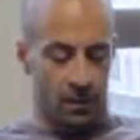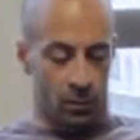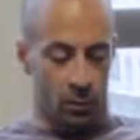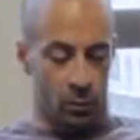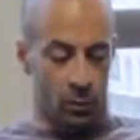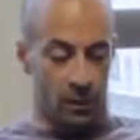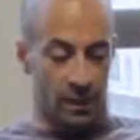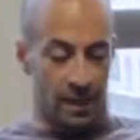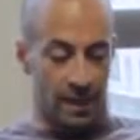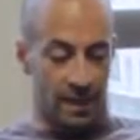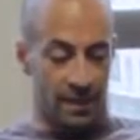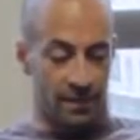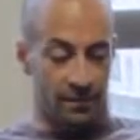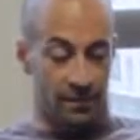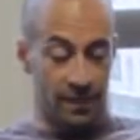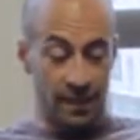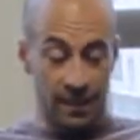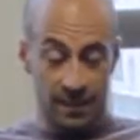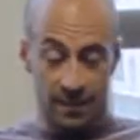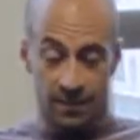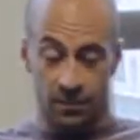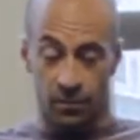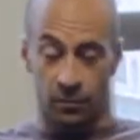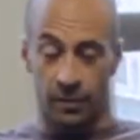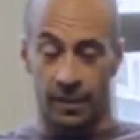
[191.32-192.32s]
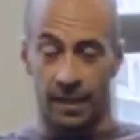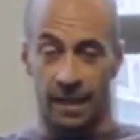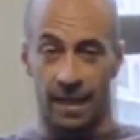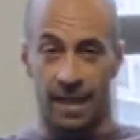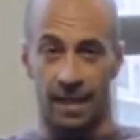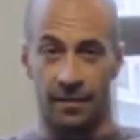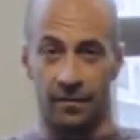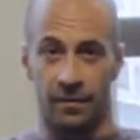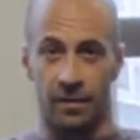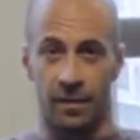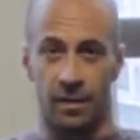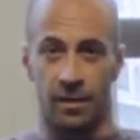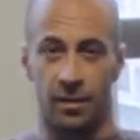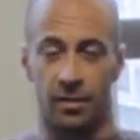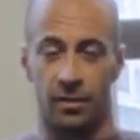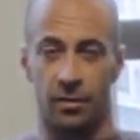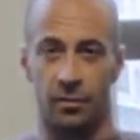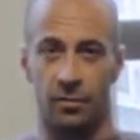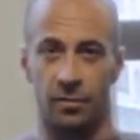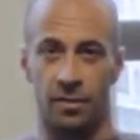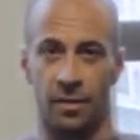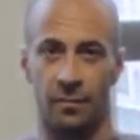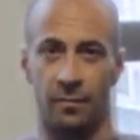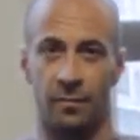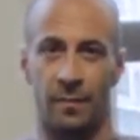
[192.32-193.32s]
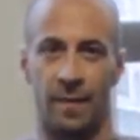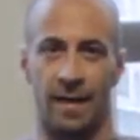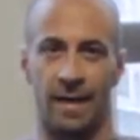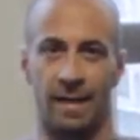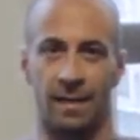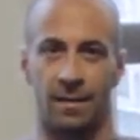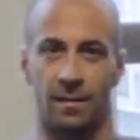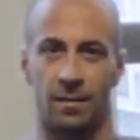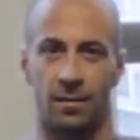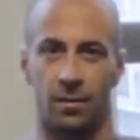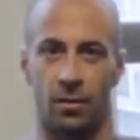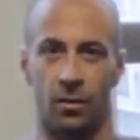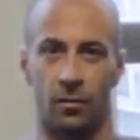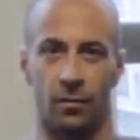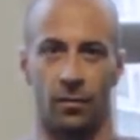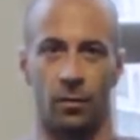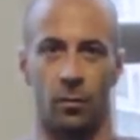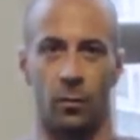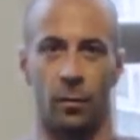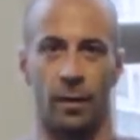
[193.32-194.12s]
is already having a huge impact on the